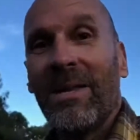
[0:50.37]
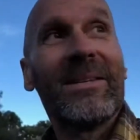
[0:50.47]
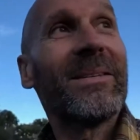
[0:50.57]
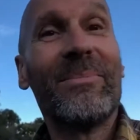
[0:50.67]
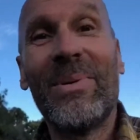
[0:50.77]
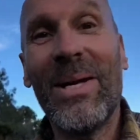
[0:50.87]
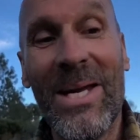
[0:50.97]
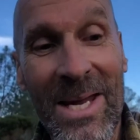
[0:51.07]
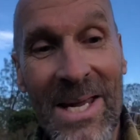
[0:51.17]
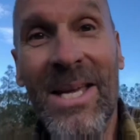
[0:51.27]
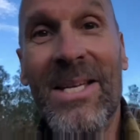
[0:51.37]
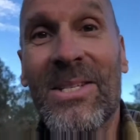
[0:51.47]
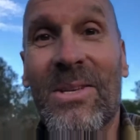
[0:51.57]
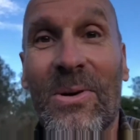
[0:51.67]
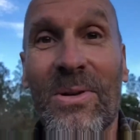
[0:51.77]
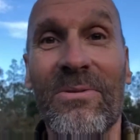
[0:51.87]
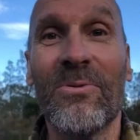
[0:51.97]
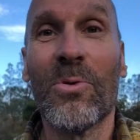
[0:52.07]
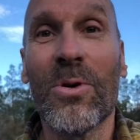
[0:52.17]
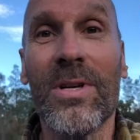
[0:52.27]
to be. Stony
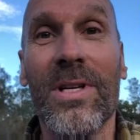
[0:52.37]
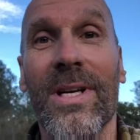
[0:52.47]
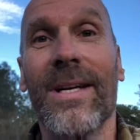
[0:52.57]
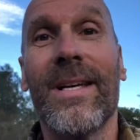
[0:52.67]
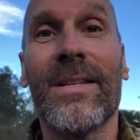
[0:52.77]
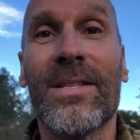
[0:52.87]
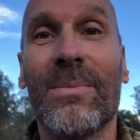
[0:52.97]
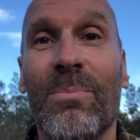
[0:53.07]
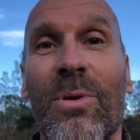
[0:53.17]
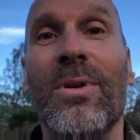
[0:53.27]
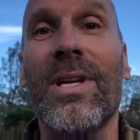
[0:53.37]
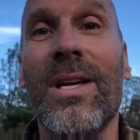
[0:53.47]
Ford gets some pretty